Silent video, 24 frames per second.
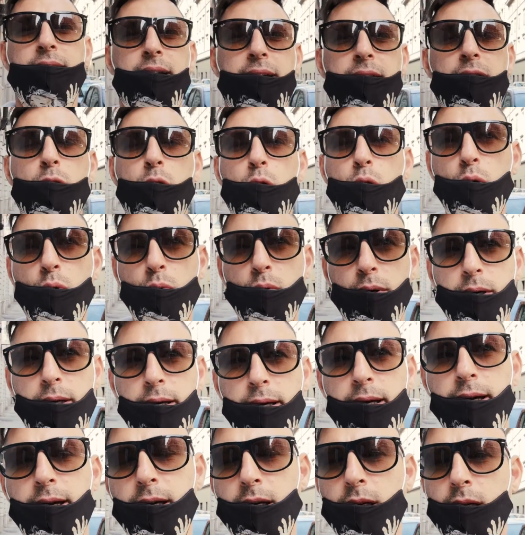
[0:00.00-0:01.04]
and I know
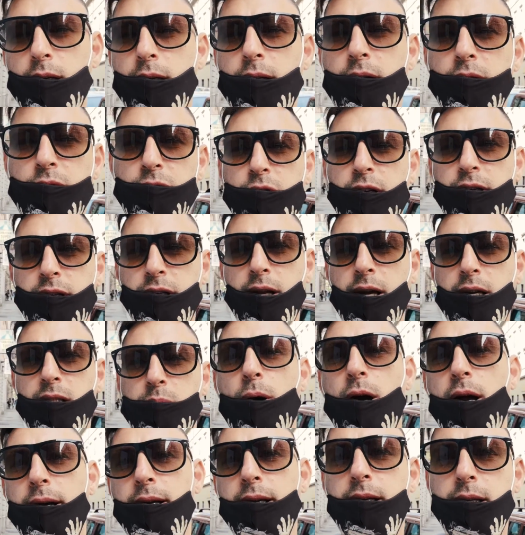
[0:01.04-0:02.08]
a uh, very
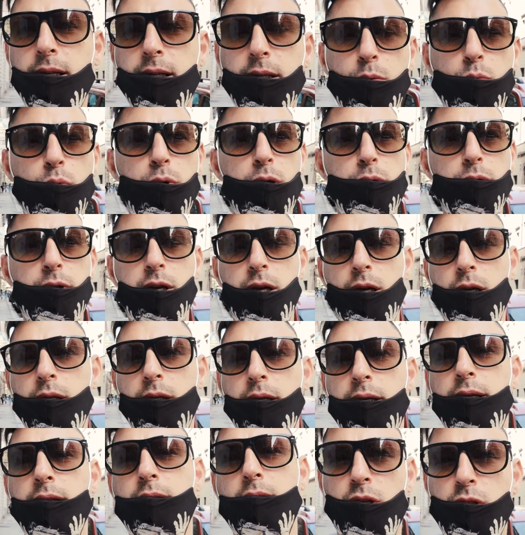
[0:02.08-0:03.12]
nice bar here where we can
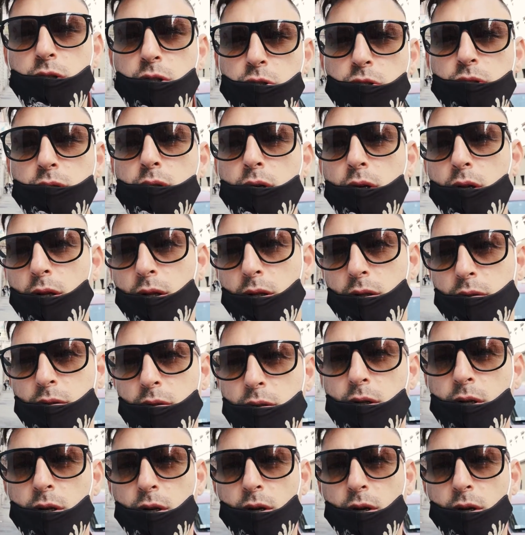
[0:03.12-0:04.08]
eat traditional